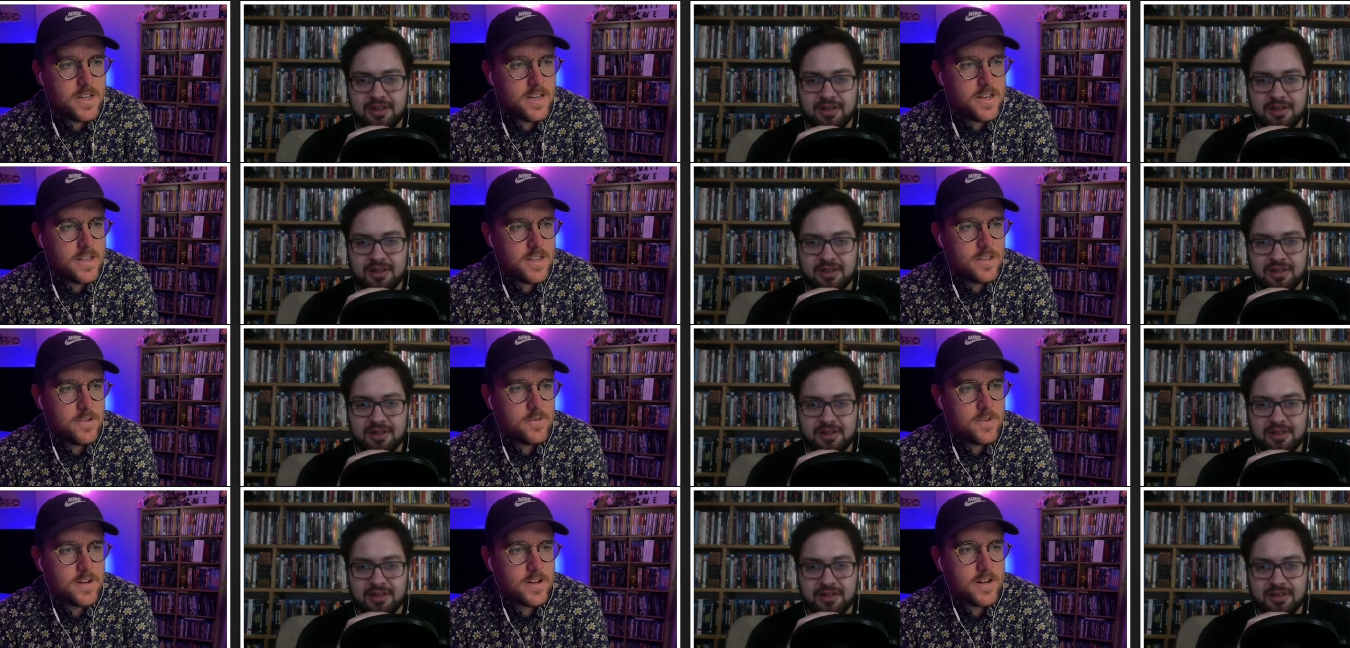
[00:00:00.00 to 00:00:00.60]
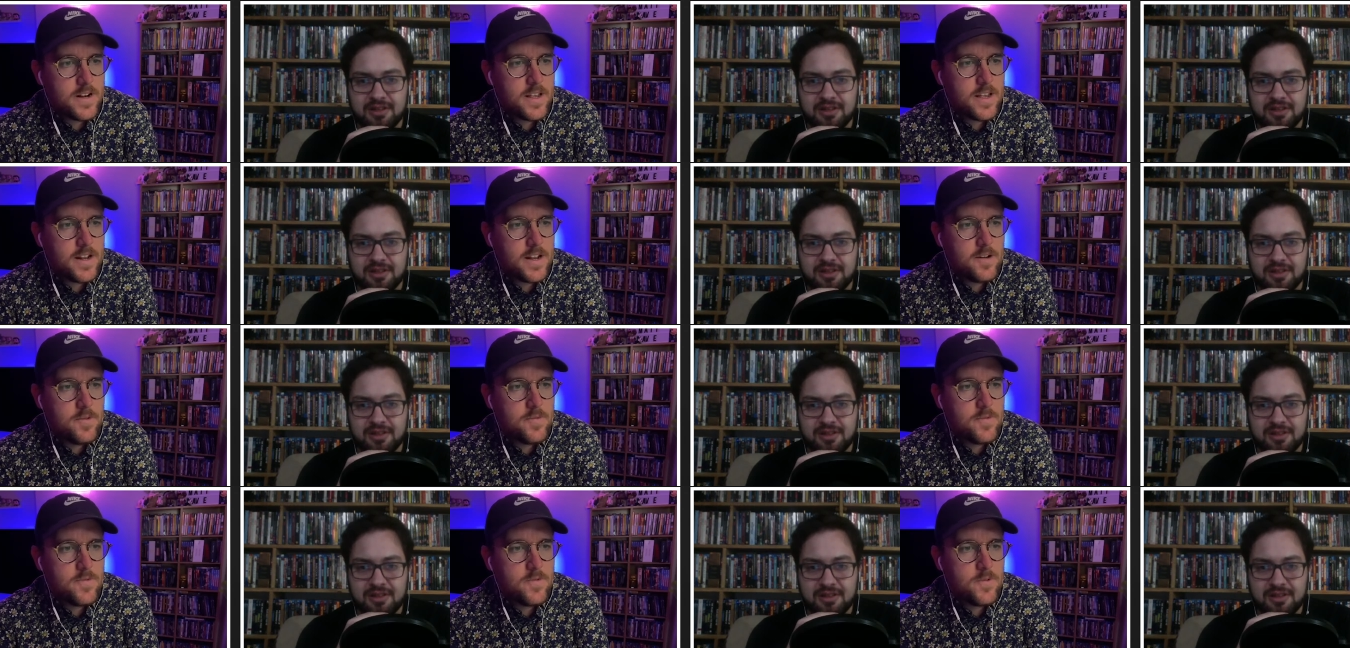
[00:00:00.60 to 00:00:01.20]
Speaker 1: uh, that you wanted to get out
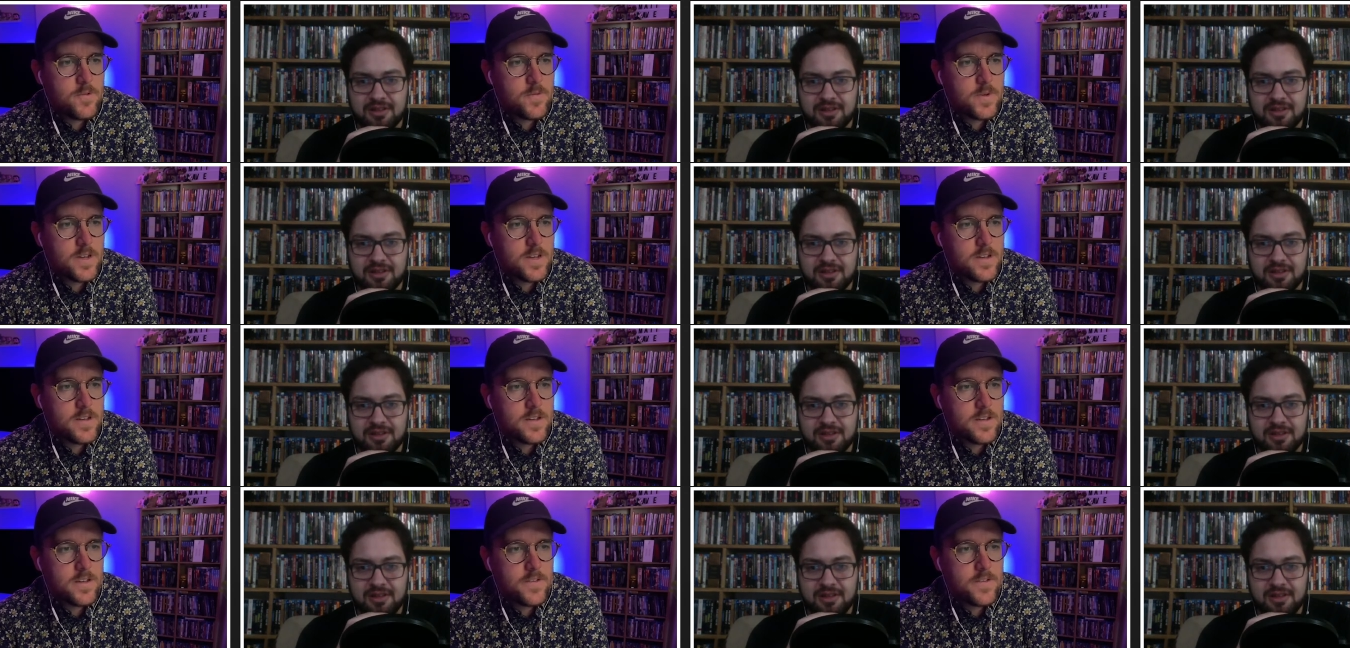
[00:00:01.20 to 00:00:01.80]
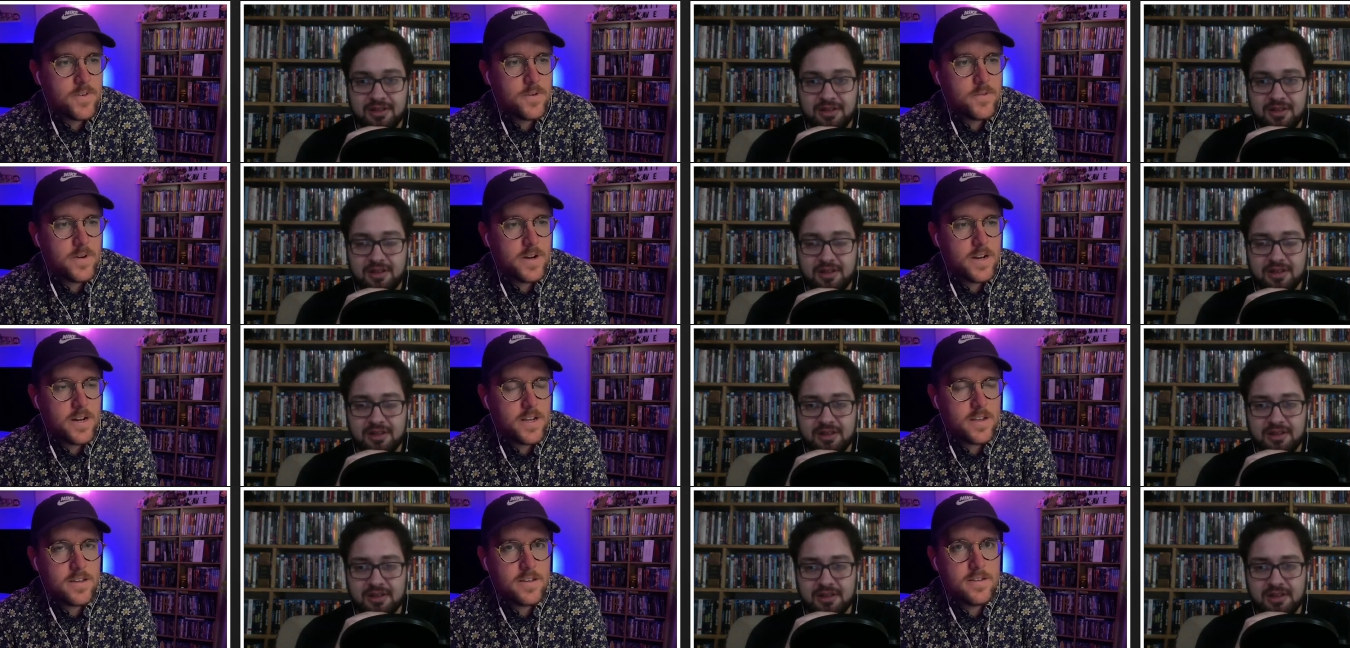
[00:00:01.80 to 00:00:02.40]
before we give our
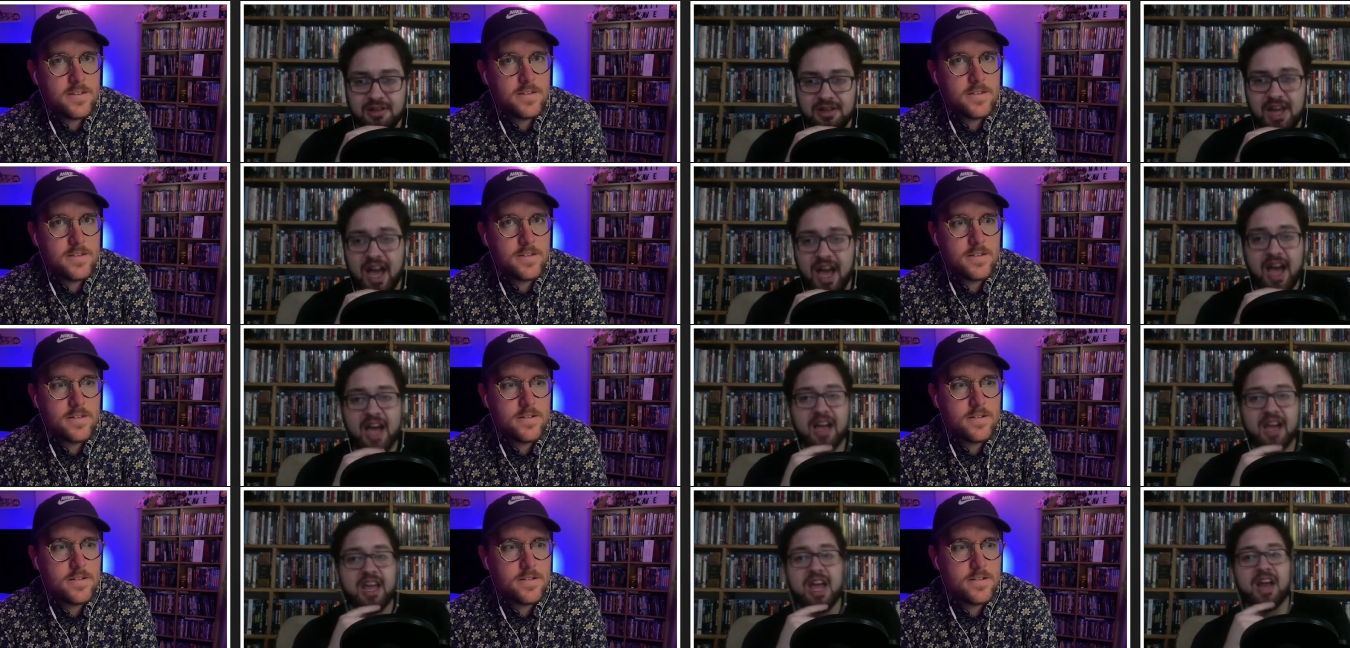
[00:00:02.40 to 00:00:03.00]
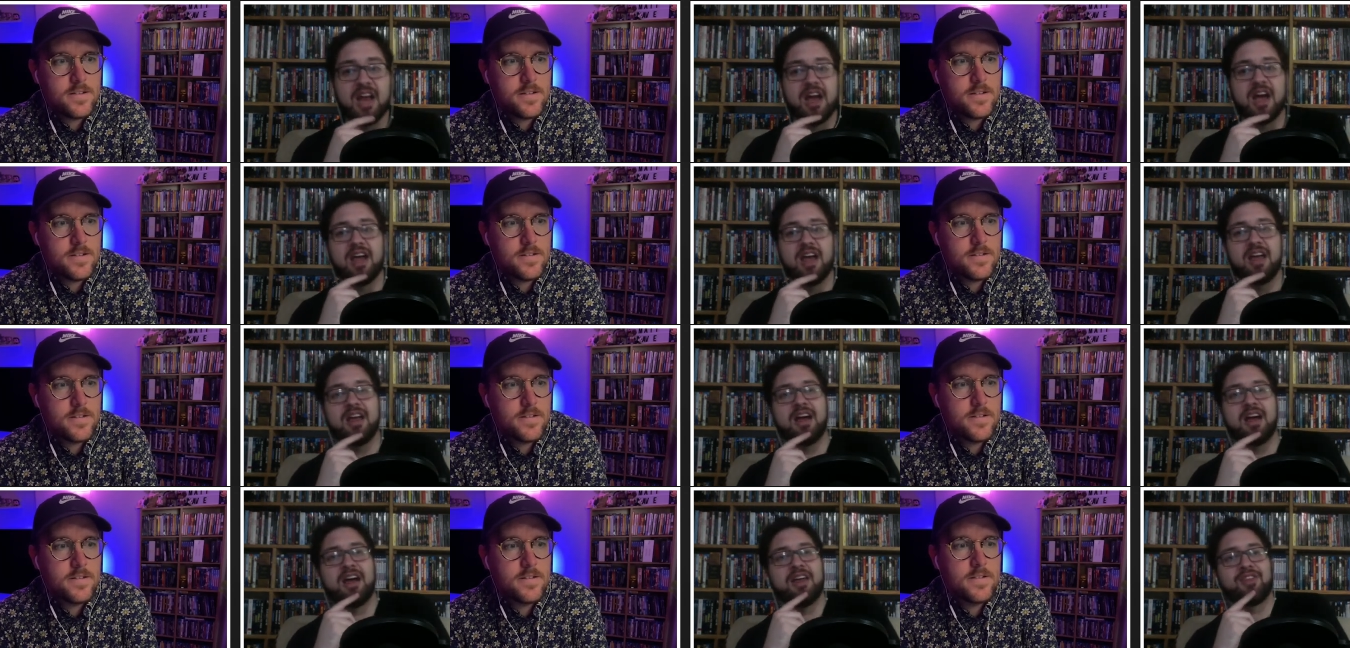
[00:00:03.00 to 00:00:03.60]
rating
Speaker 2: yeah mm. again
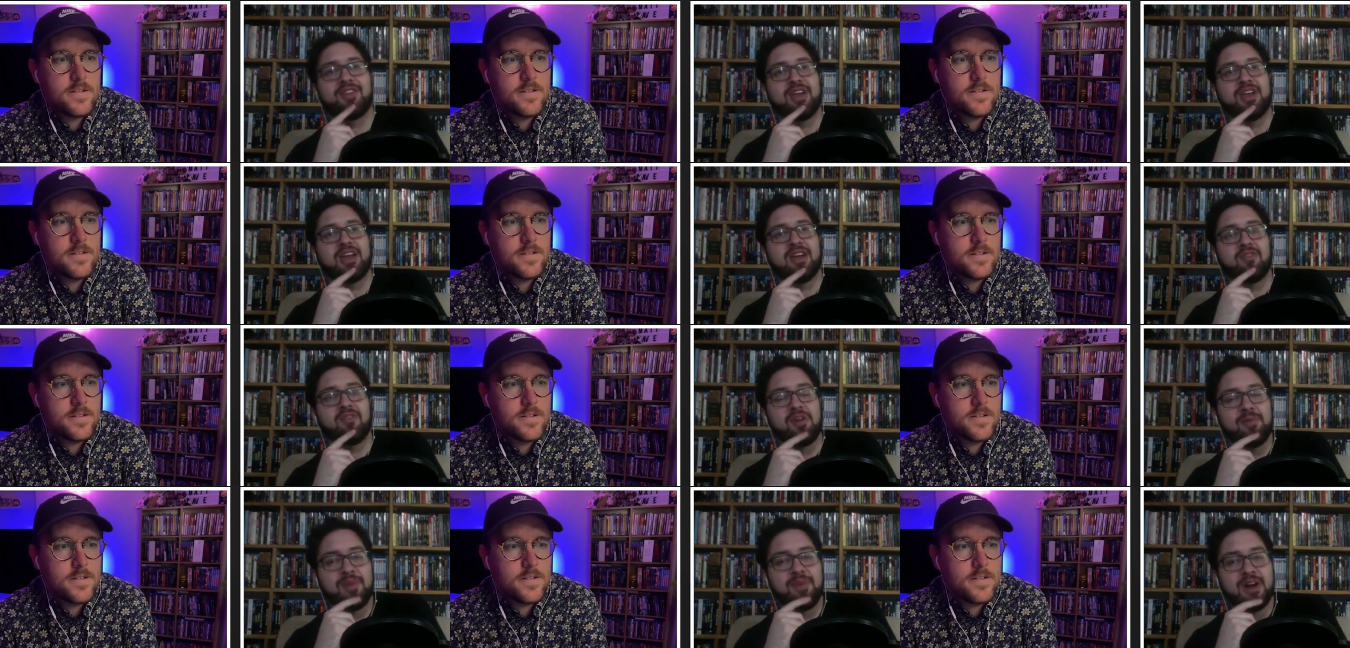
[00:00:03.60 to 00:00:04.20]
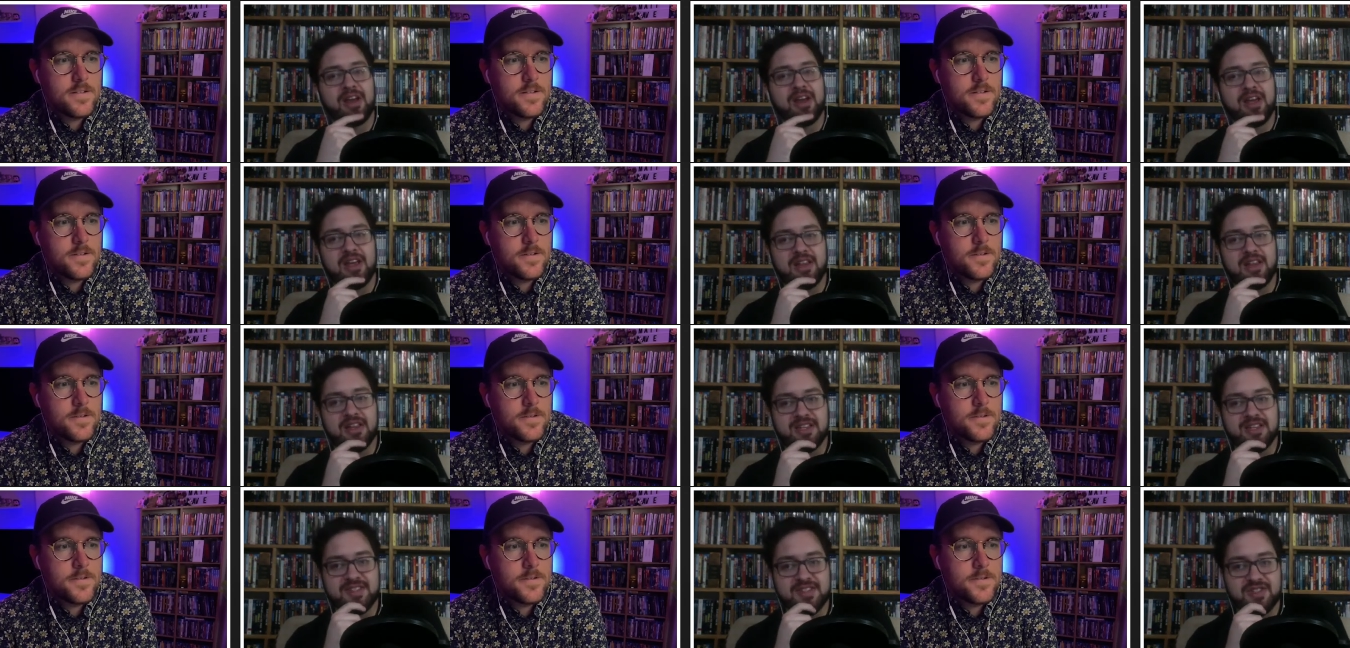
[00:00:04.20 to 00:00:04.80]
i i think
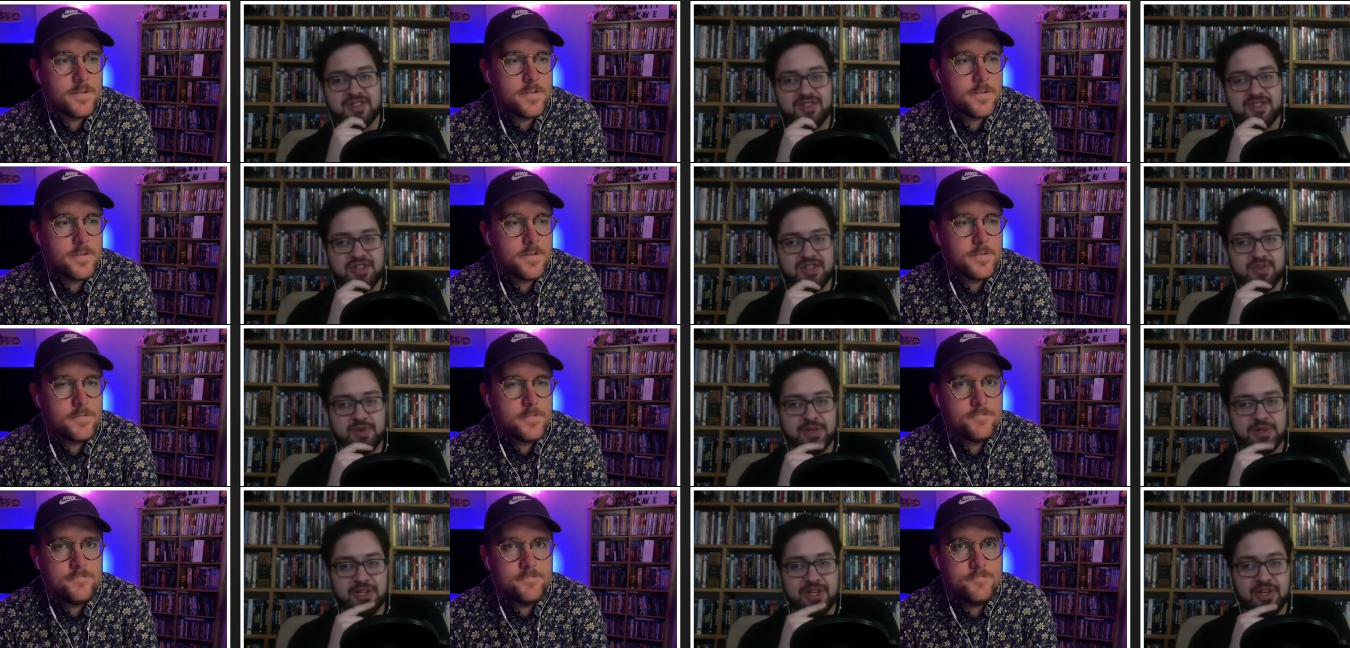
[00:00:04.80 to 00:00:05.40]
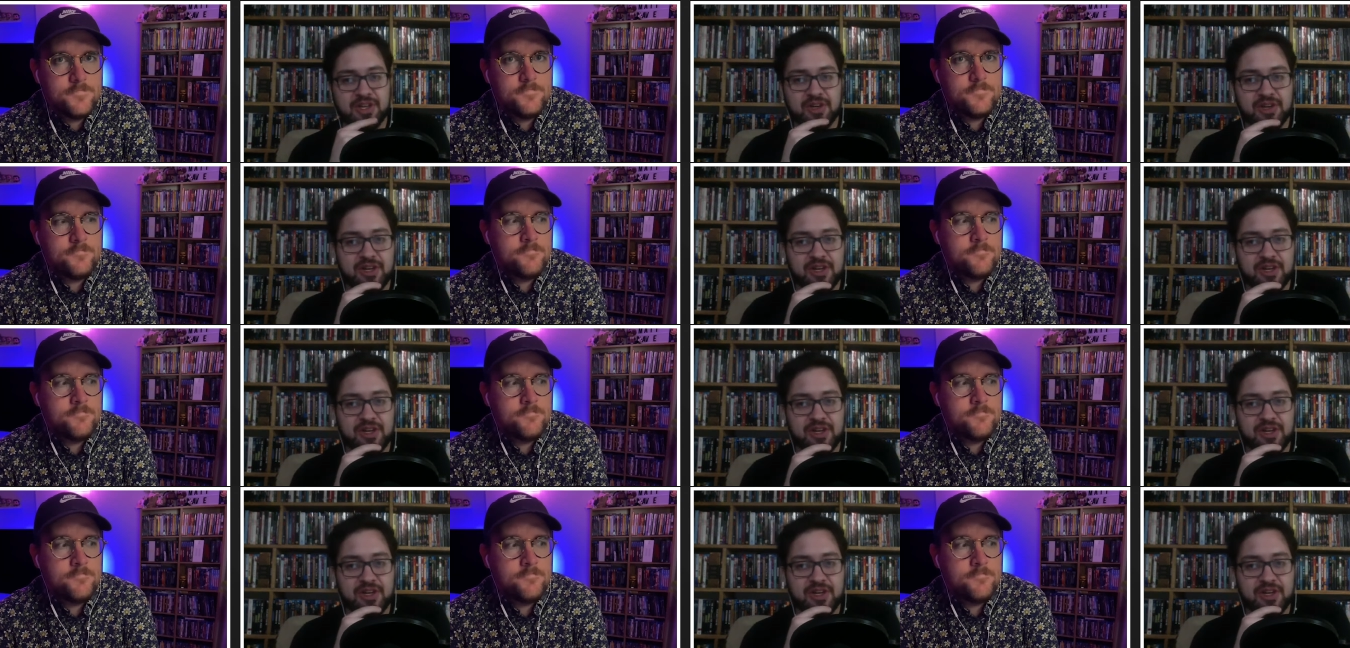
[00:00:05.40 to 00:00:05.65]
everybody in this is is really